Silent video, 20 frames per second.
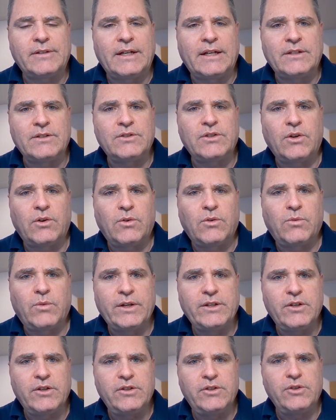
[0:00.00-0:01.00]
And so
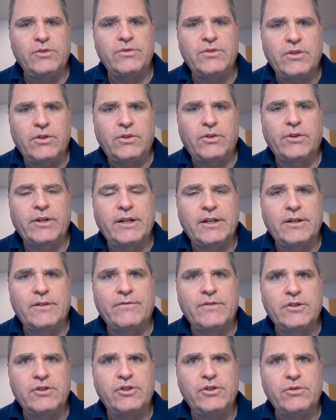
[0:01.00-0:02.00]
when you use the learning
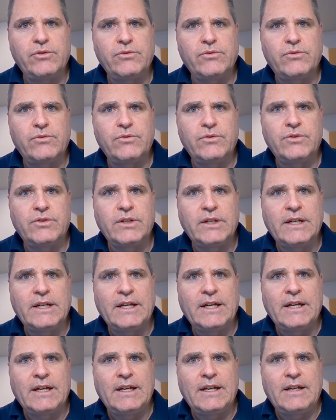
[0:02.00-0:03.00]
of the Jews,
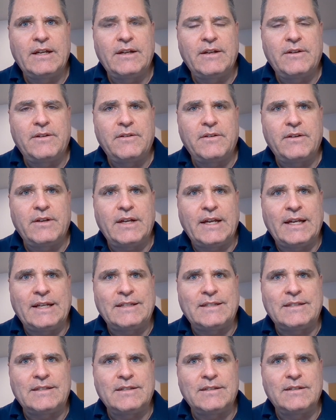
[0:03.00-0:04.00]

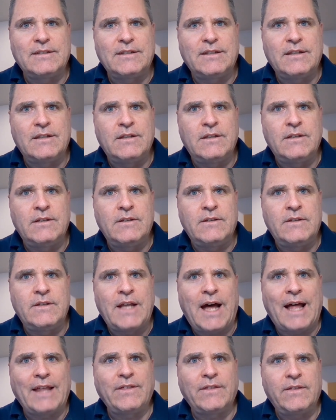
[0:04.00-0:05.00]
it's
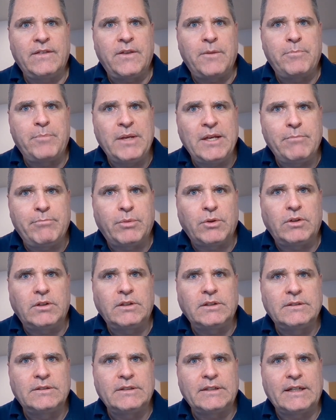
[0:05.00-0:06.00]
not the
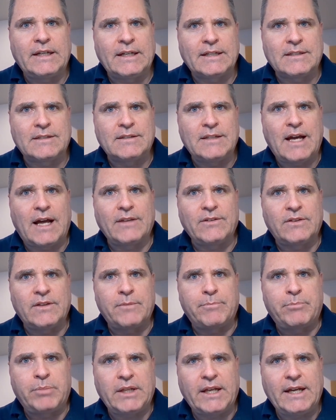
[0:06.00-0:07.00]
people, it's not
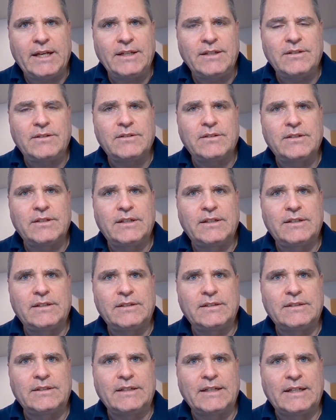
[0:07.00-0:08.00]
the place,
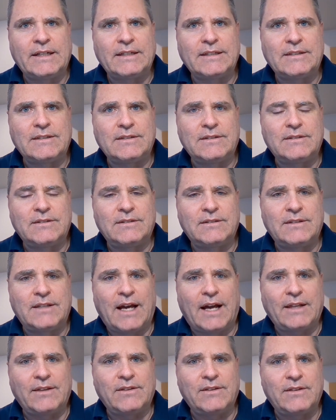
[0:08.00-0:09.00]
it's
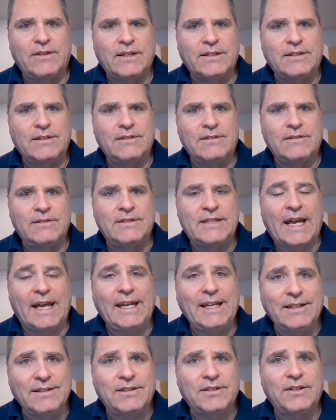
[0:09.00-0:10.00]
not the
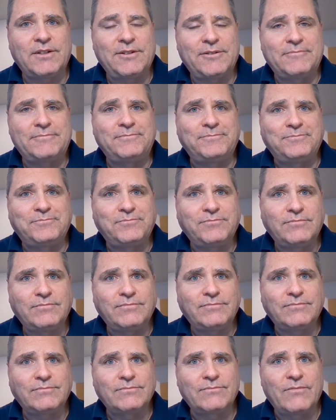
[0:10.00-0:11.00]
date,
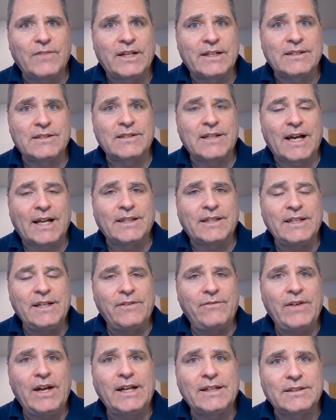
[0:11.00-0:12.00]
it's not the
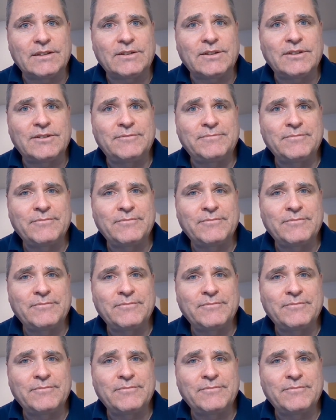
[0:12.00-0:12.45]
event.